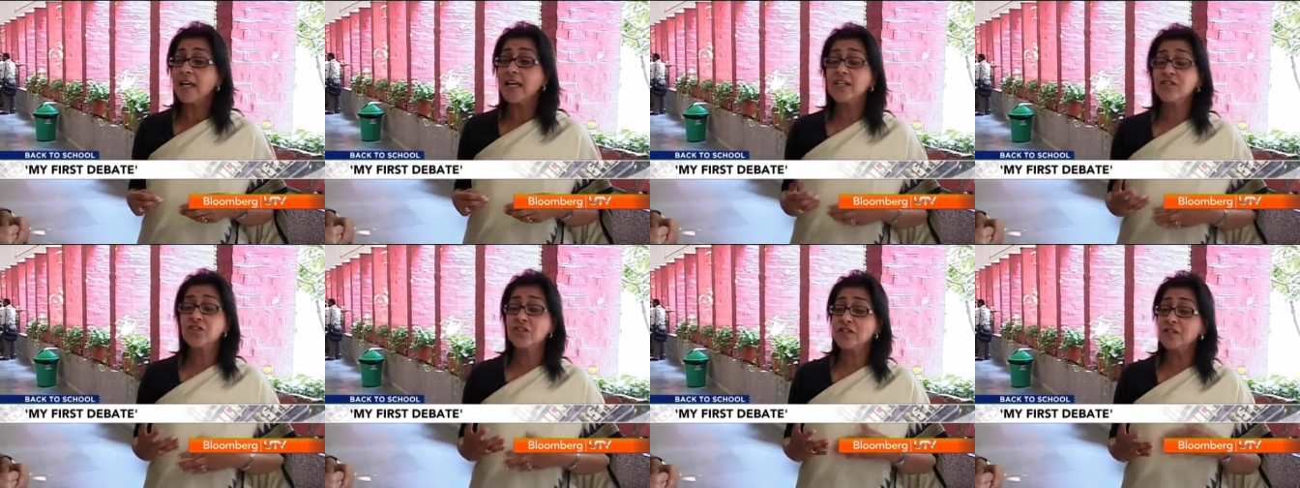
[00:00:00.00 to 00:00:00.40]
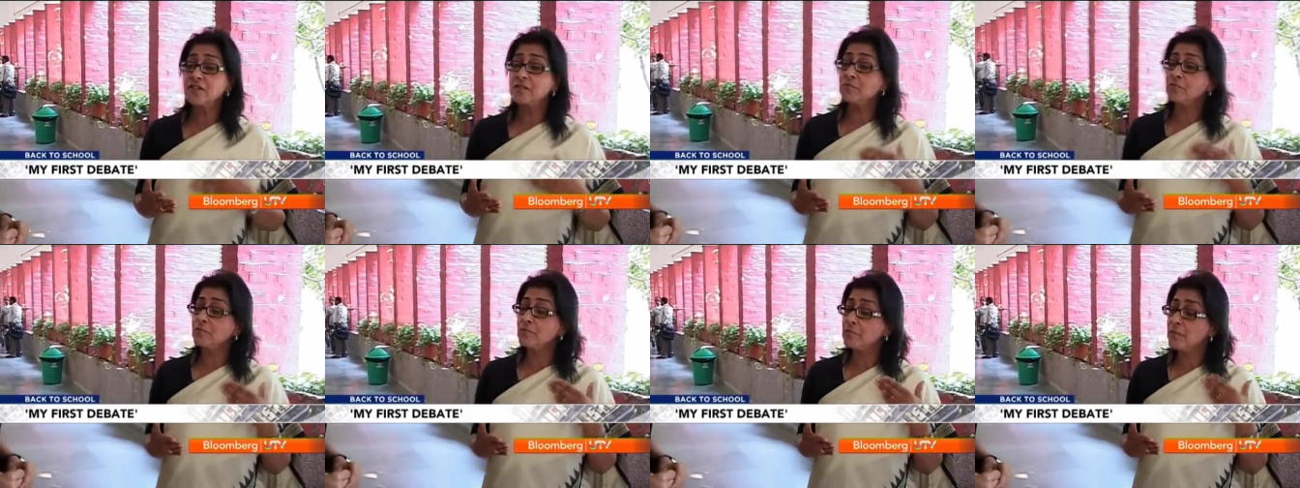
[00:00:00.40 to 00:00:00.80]
It just
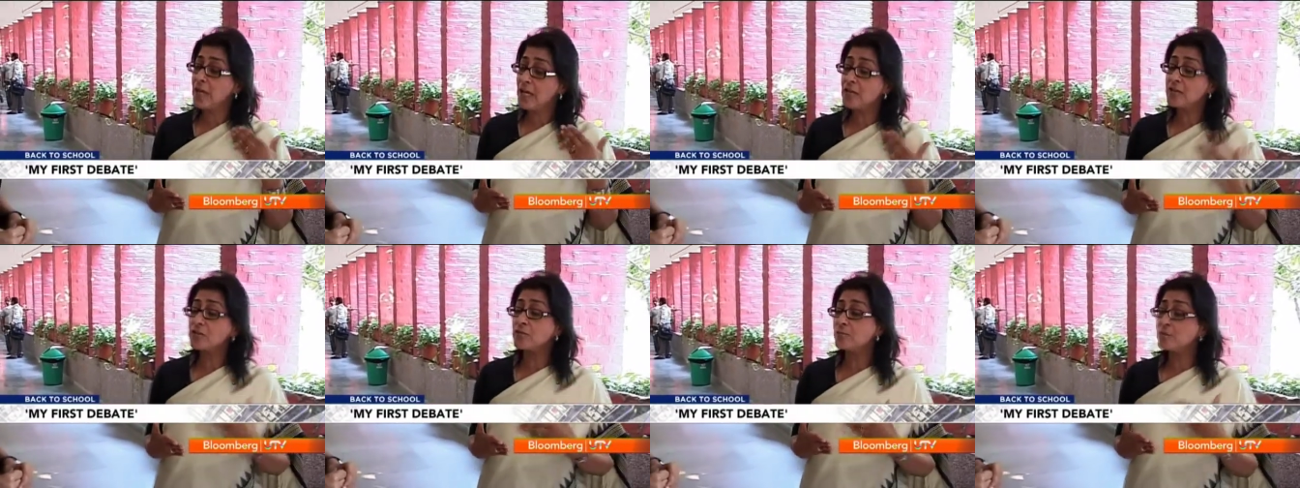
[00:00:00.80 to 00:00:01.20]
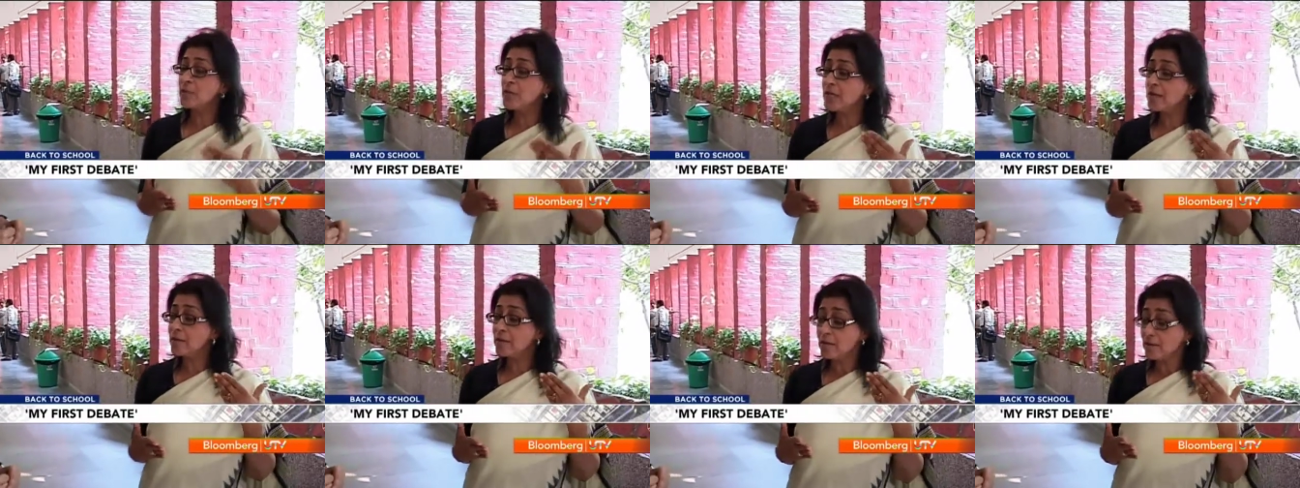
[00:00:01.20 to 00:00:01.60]
made
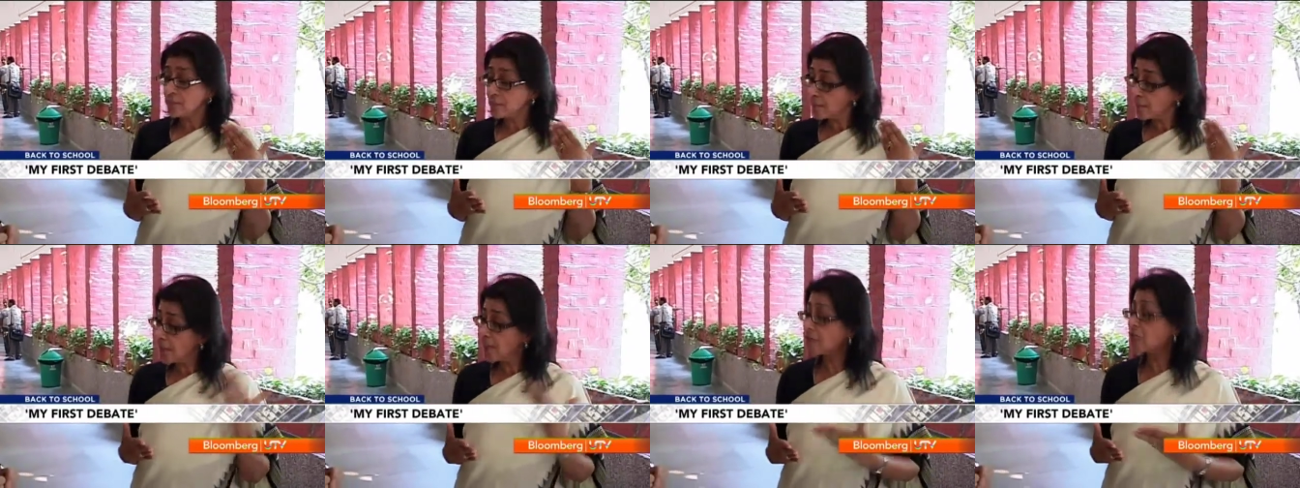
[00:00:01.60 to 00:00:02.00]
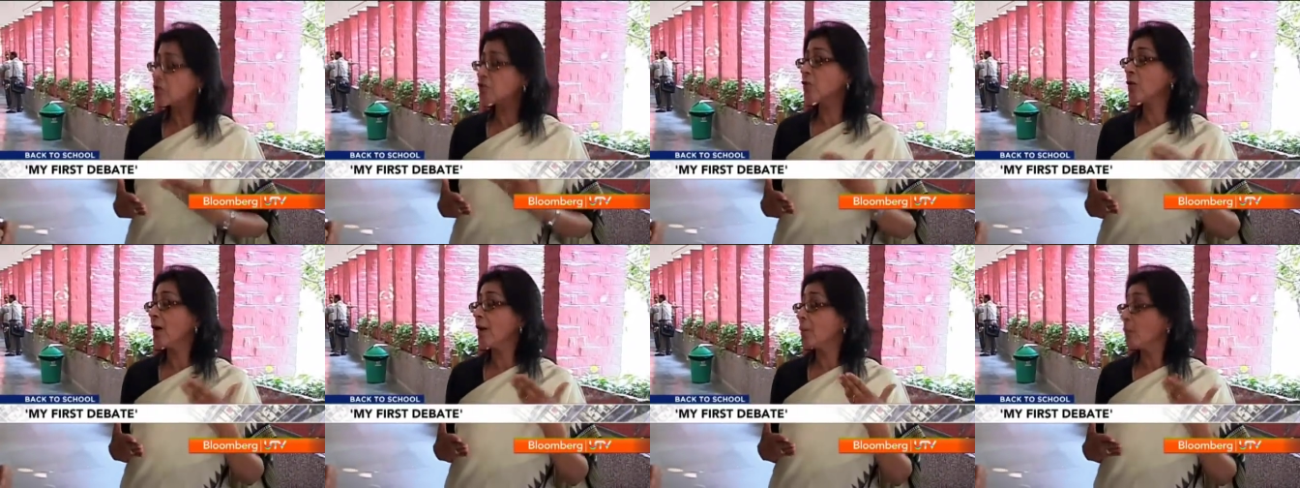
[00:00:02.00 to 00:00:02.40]
me make
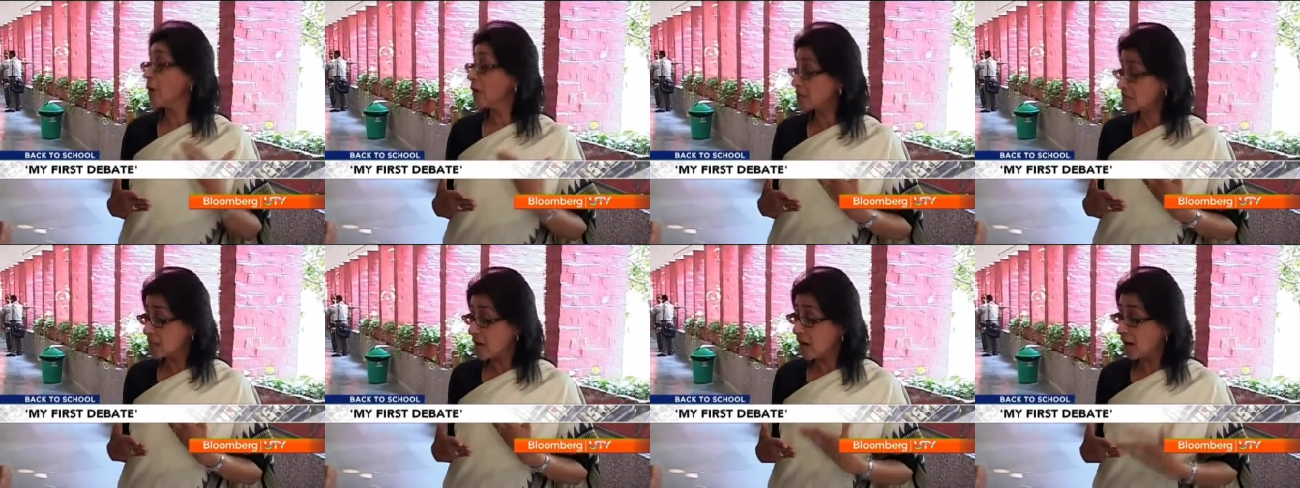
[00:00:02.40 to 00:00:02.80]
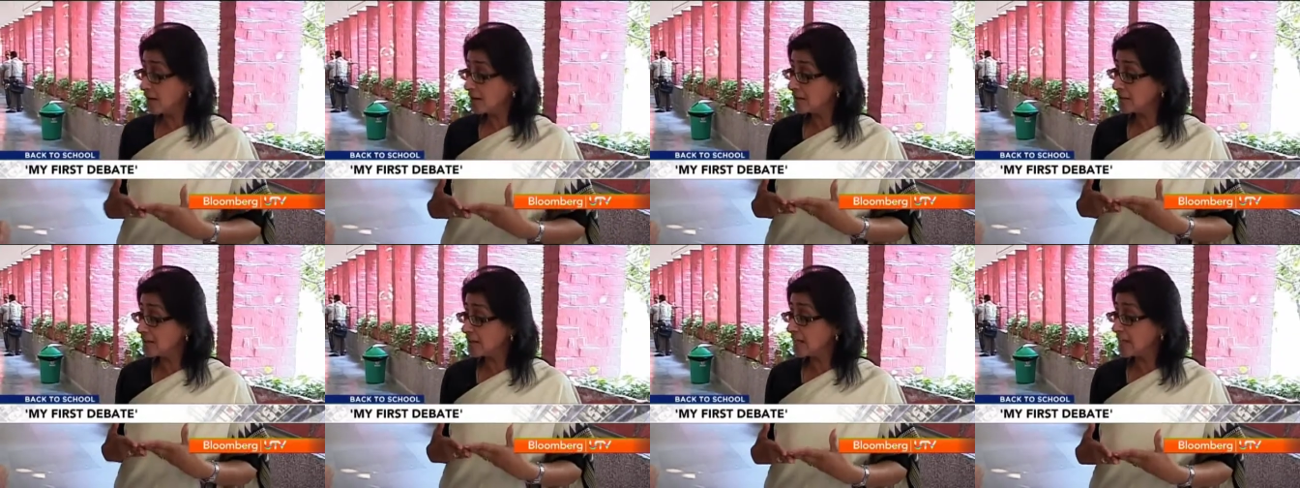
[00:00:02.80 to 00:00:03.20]
sure I worked
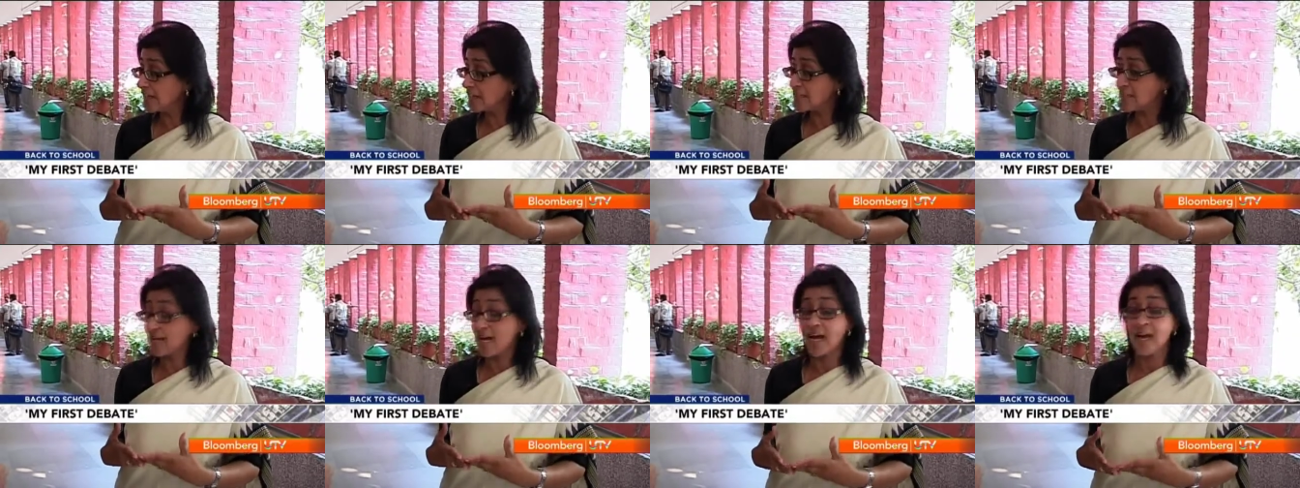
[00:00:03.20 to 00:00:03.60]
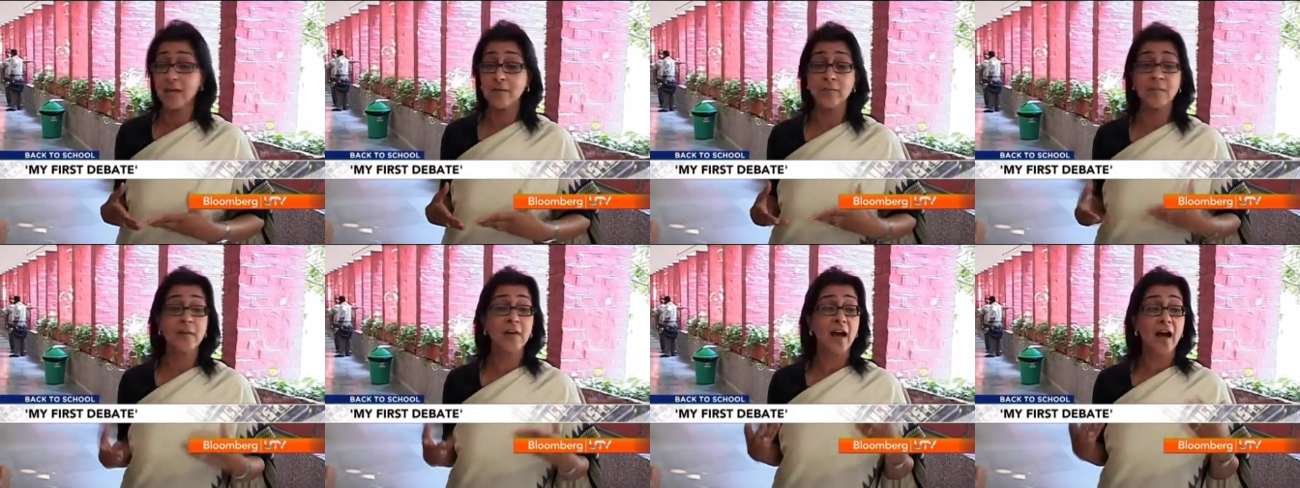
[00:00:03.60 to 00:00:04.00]
harder the next
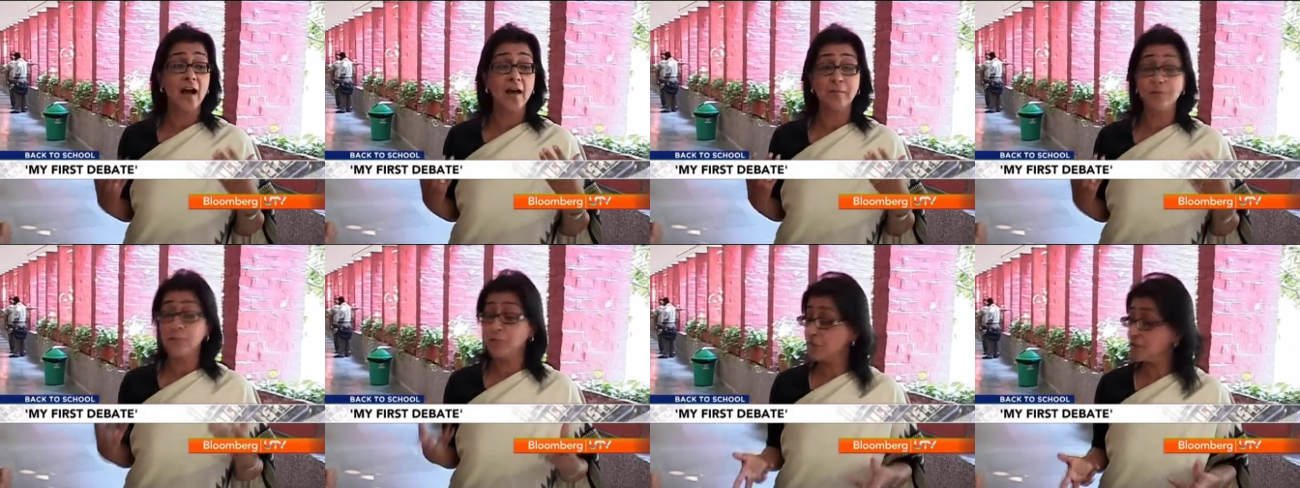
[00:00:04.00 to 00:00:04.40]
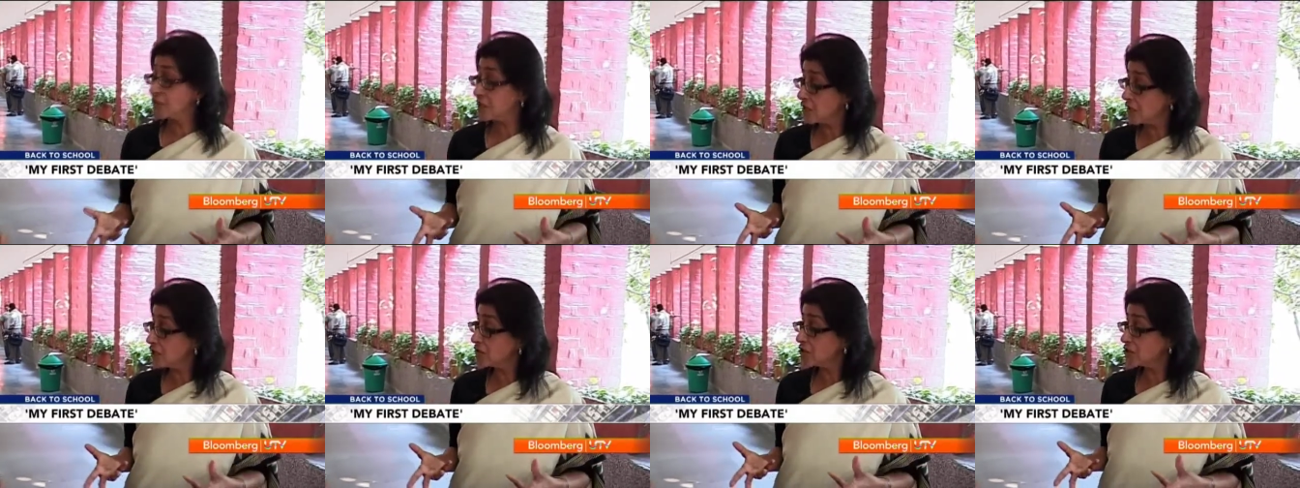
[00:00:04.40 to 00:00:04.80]
time. I
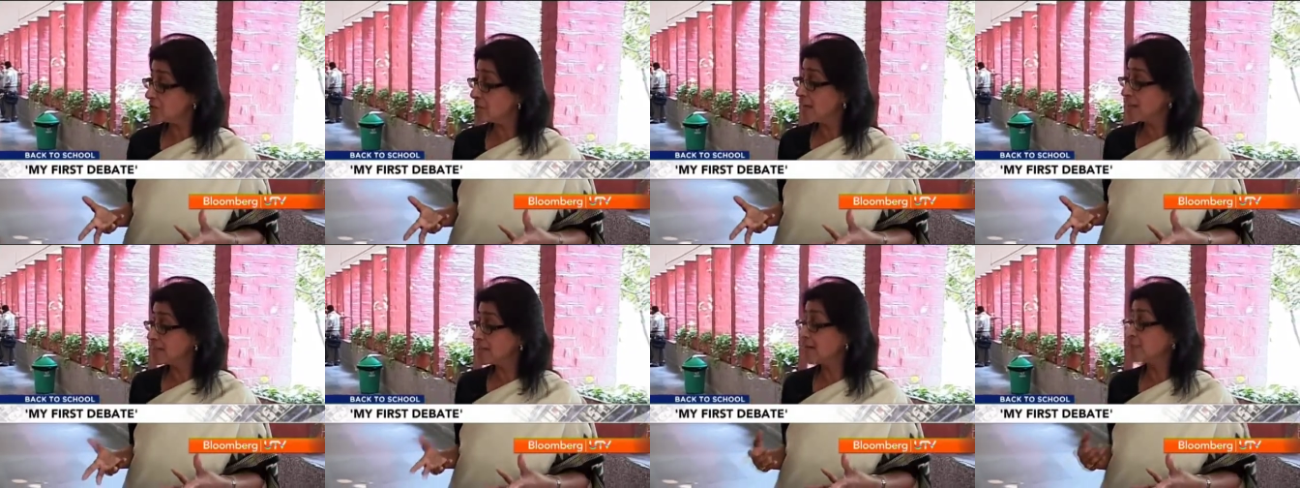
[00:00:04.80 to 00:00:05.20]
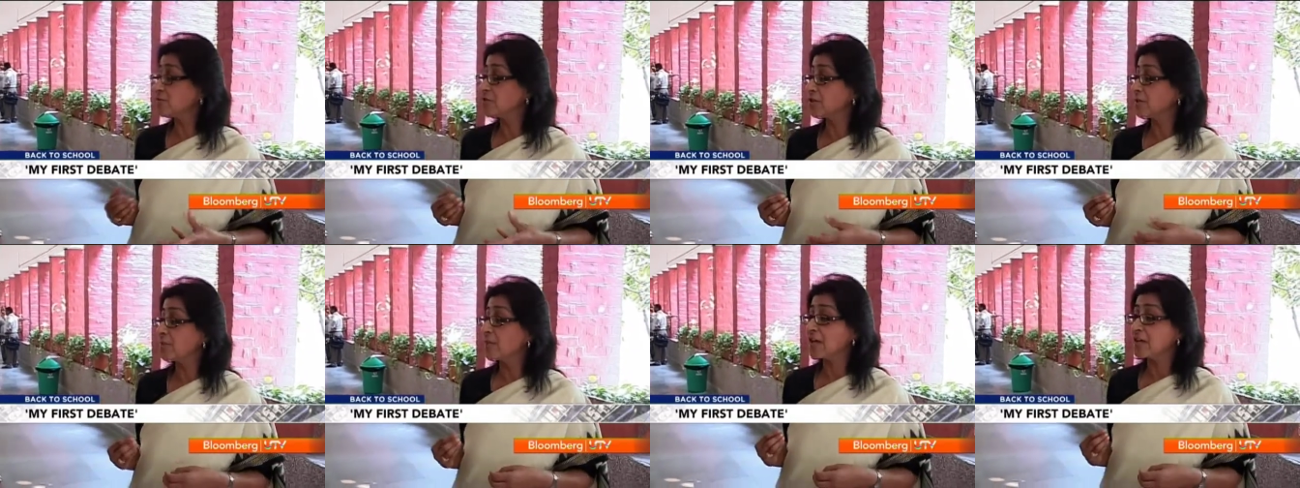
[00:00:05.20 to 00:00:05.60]
researched my
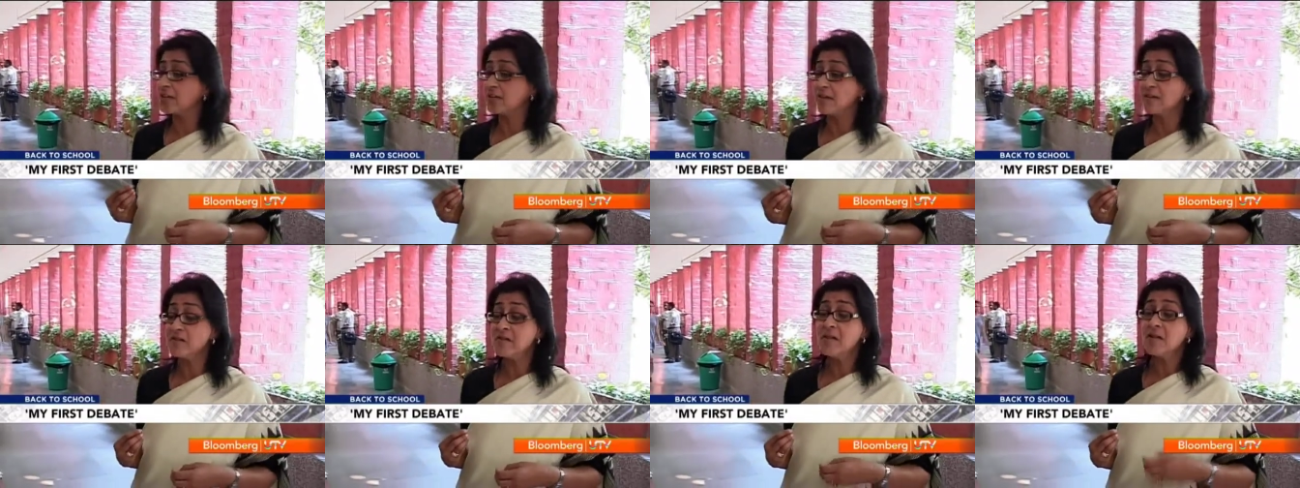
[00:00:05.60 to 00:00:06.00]
subject better.